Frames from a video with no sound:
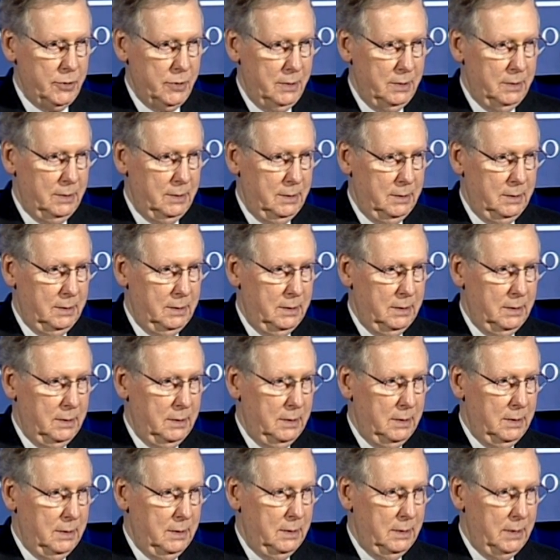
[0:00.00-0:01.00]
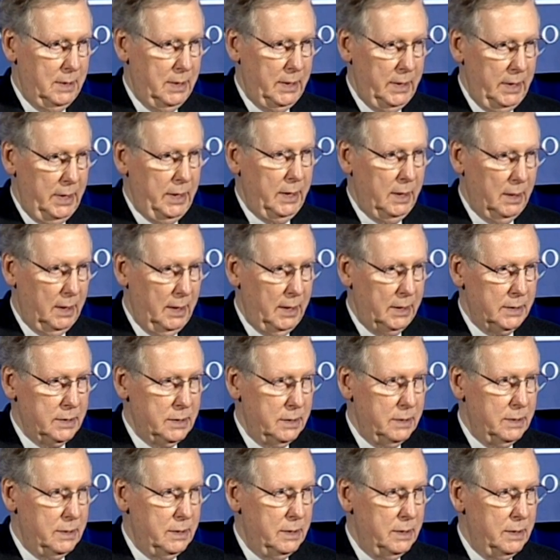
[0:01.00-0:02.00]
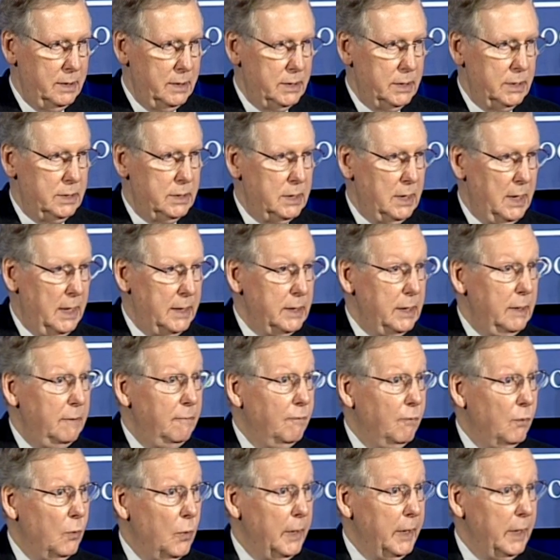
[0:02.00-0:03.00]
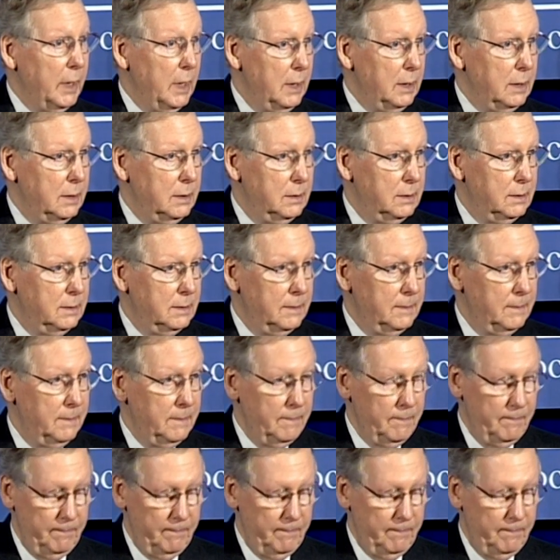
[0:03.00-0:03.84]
election in any election since 1948.